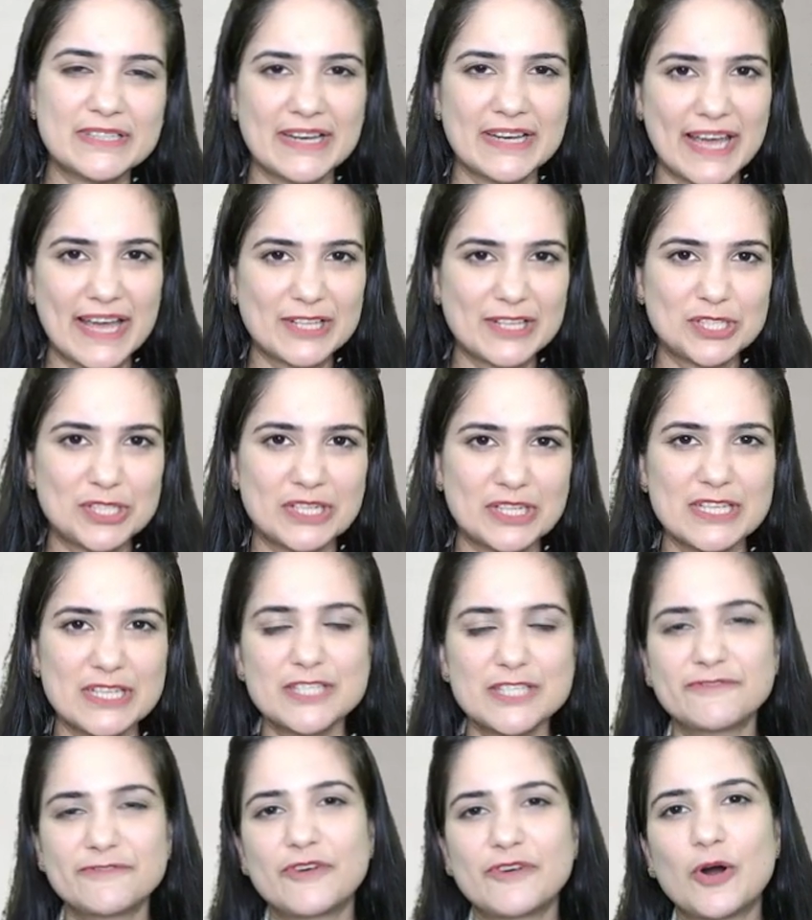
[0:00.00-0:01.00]

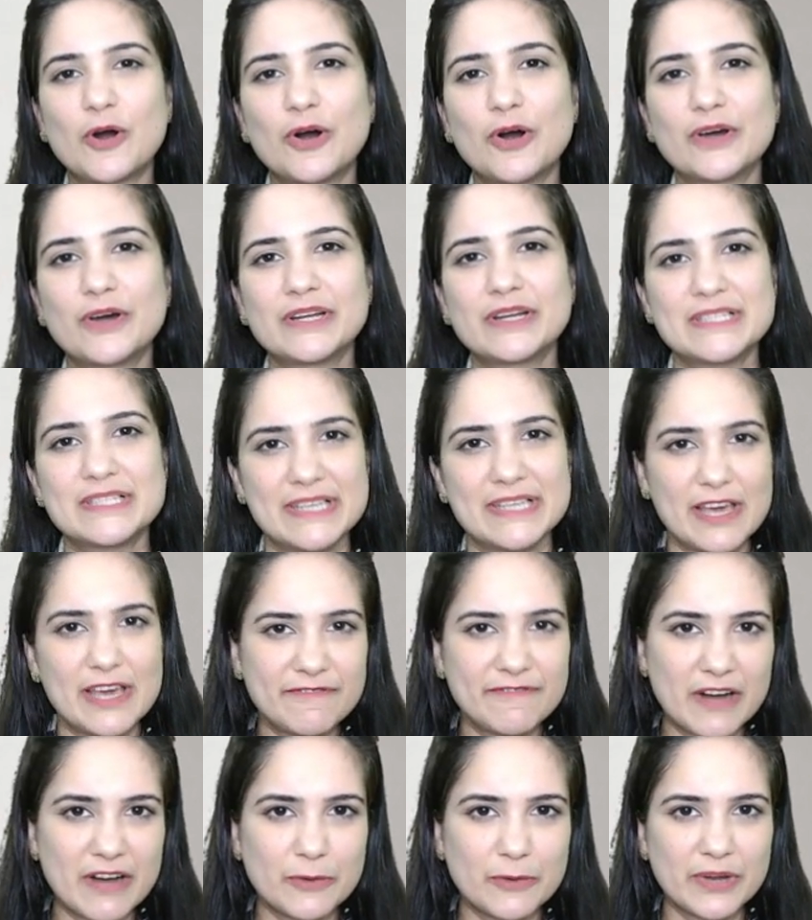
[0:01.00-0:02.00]
lectures for CA
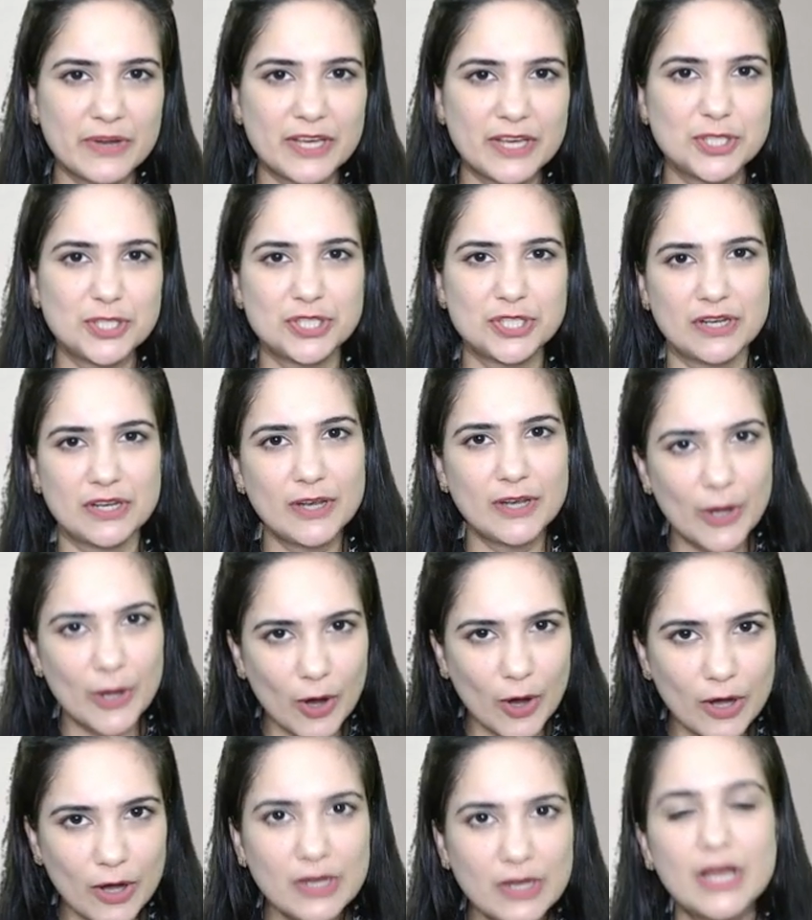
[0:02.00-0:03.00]
Foundation
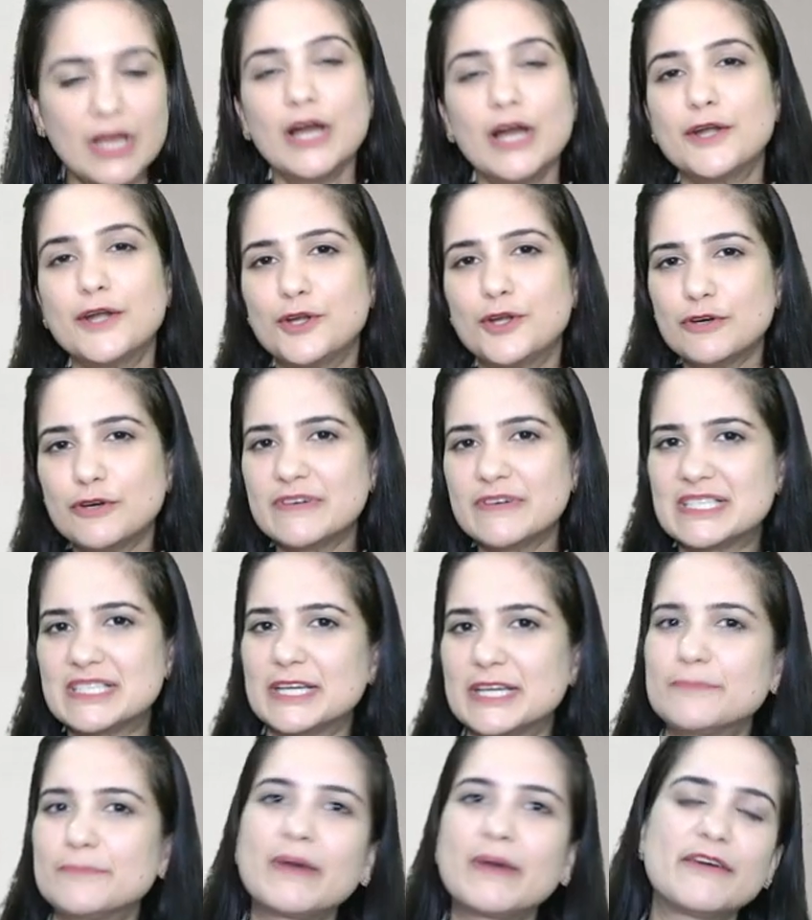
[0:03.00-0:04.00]
Law, do
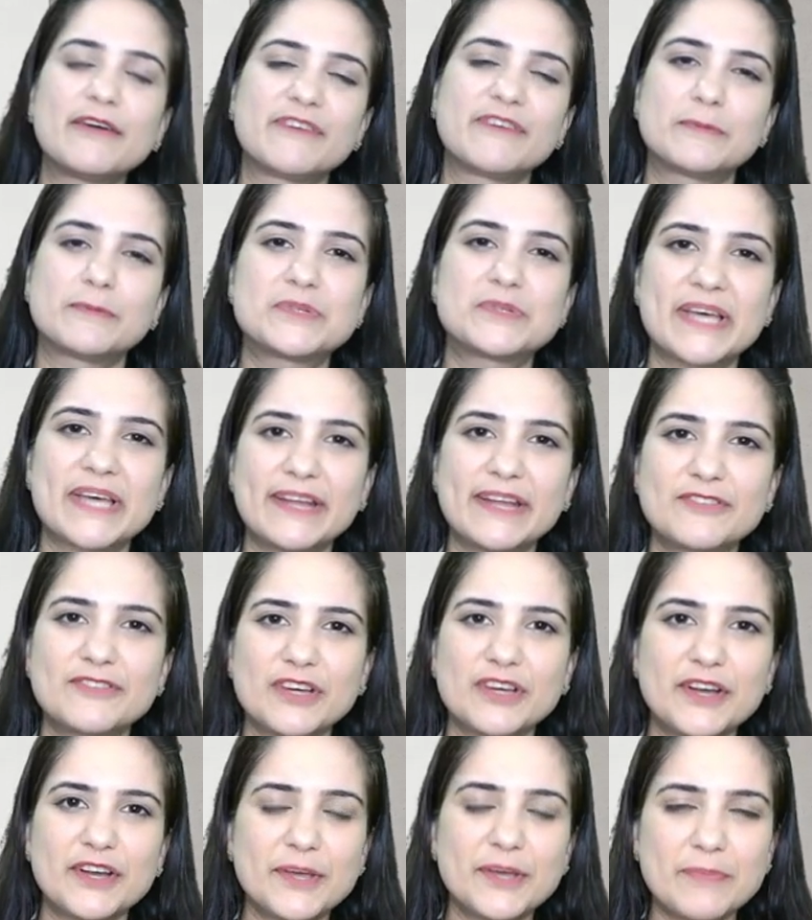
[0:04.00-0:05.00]
visit my website
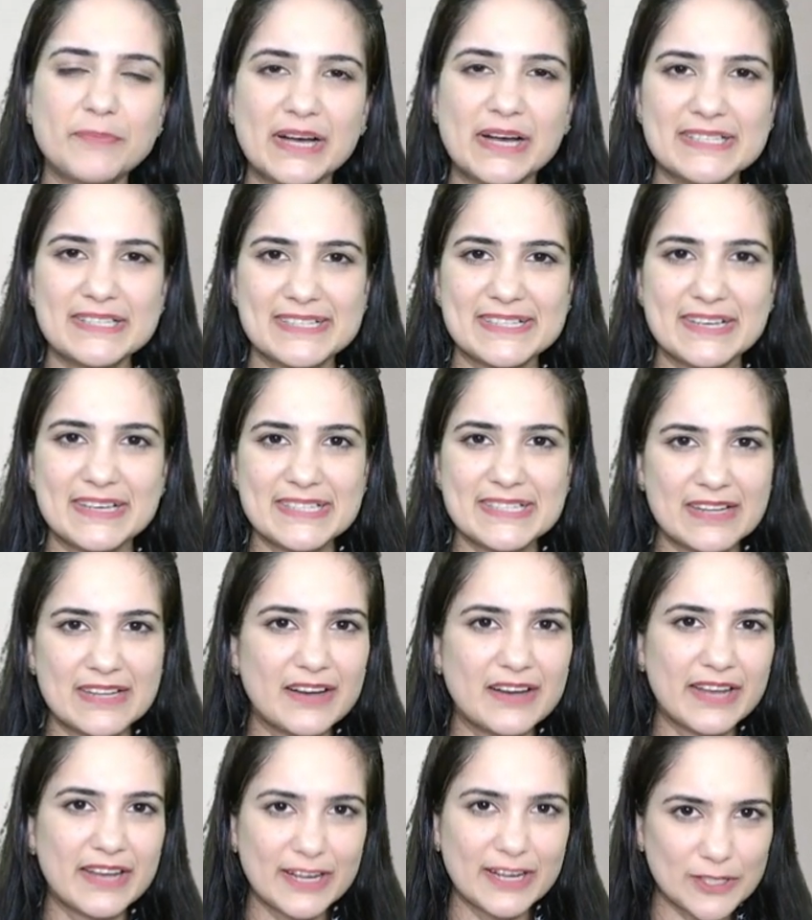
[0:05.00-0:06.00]

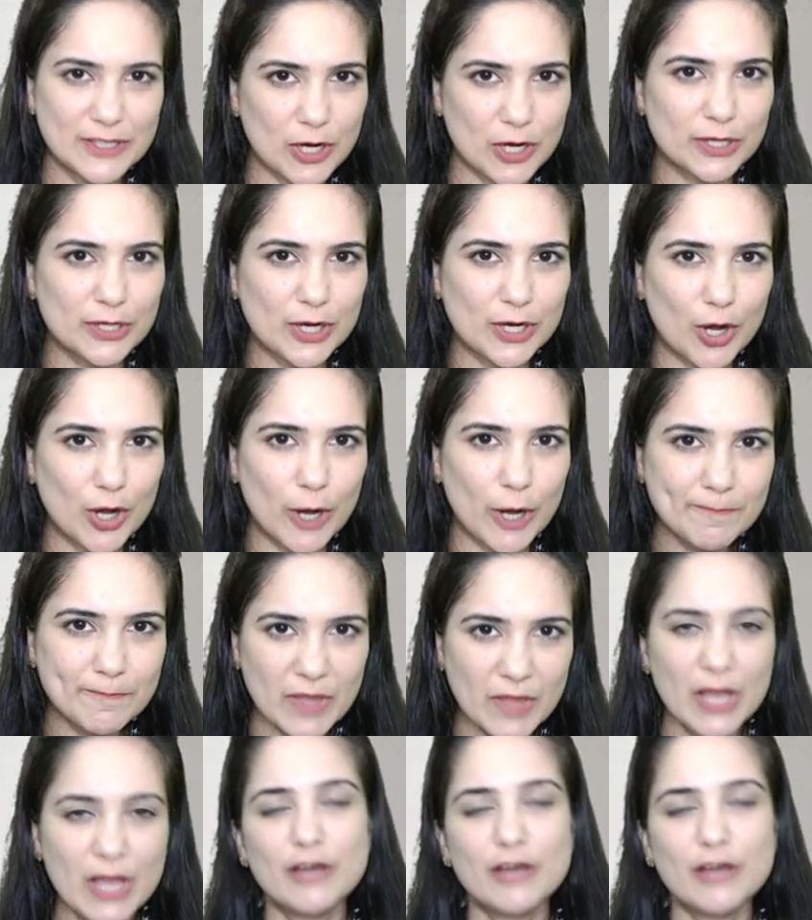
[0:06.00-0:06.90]
theorymasterslearning.com.